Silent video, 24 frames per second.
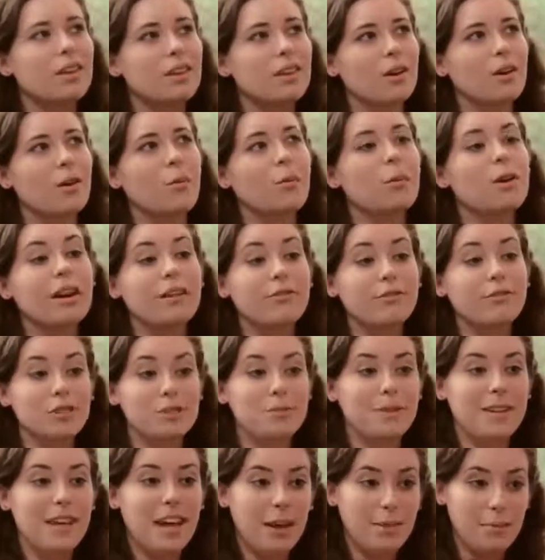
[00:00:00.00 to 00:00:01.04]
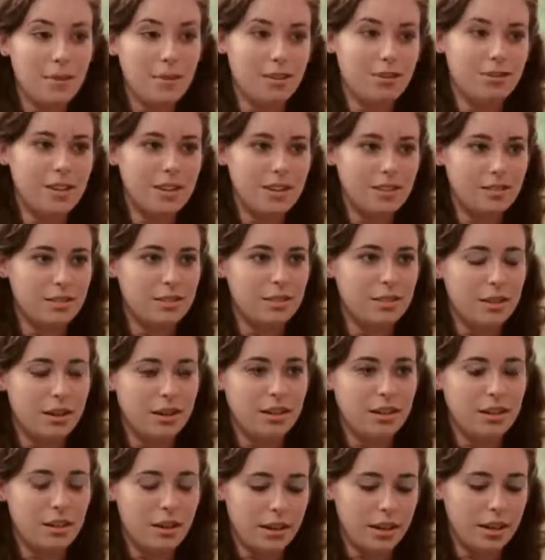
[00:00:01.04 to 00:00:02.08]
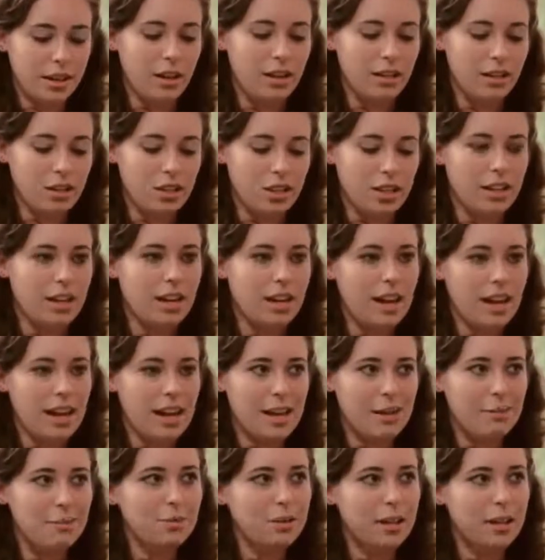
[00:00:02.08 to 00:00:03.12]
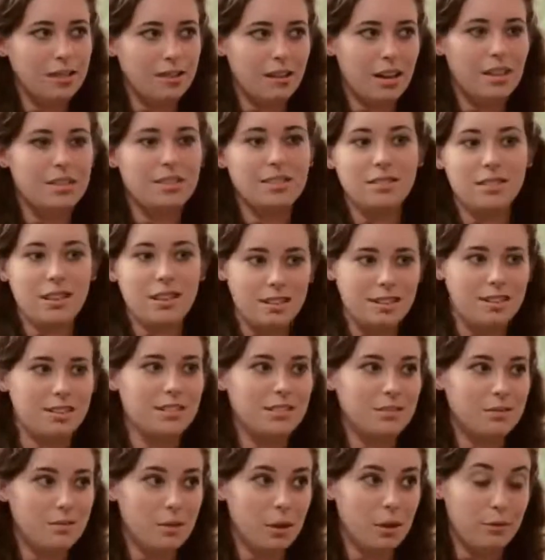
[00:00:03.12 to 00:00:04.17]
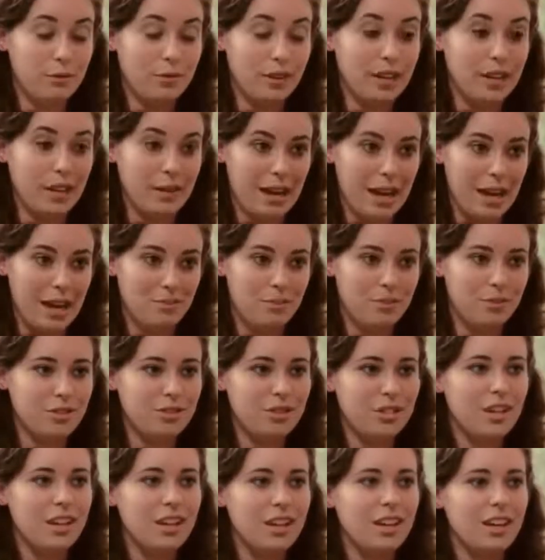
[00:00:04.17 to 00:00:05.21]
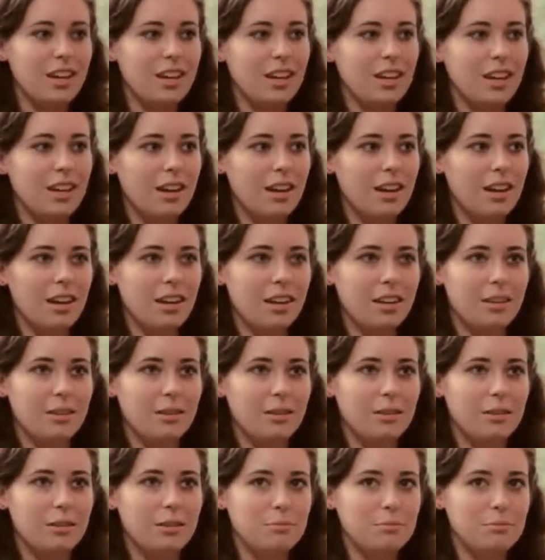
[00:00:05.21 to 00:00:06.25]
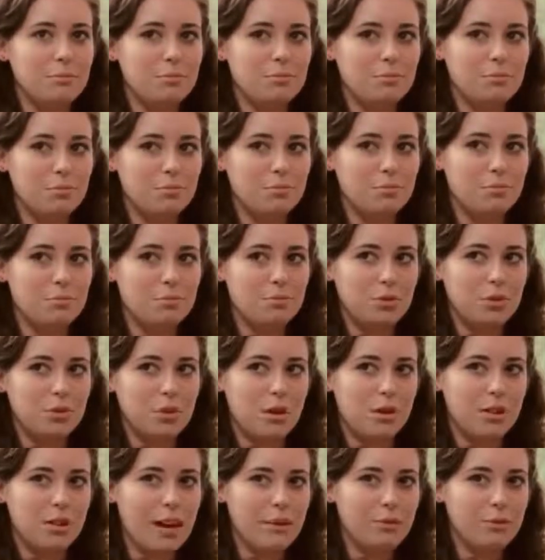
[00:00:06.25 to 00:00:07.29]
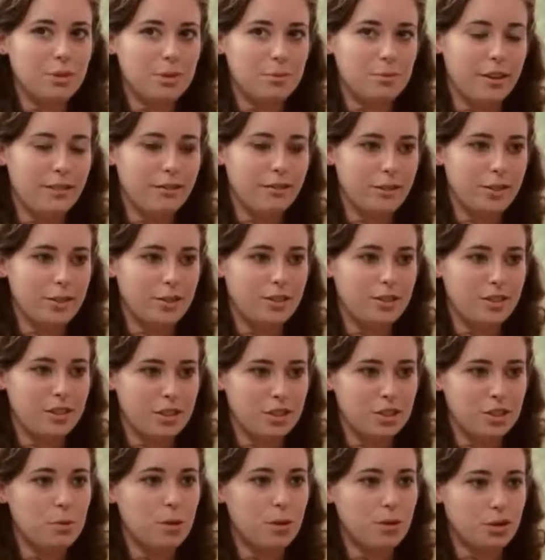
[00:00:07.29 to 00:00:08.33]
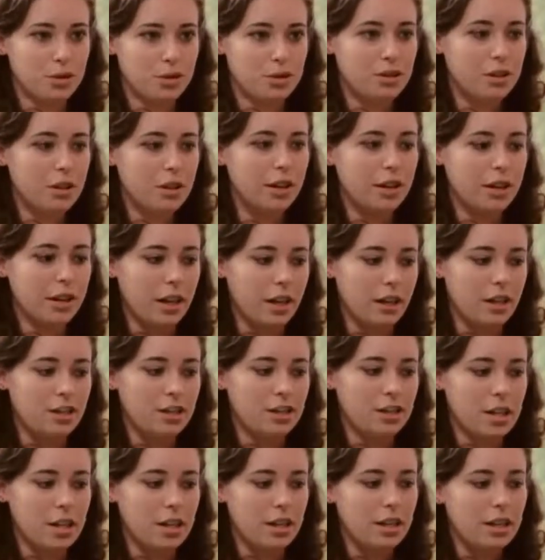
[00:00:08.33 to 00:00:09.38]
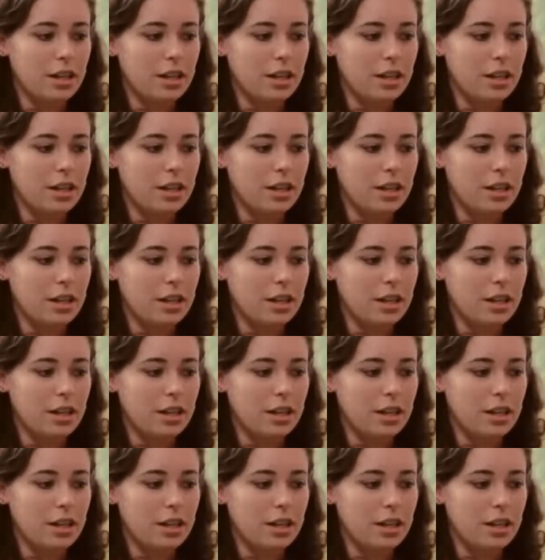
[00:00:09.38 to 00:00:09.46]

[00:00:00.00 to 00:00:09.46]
When I first became interested in archaeology, I played lots and lots of video games. So that was my first exposure to archaeology.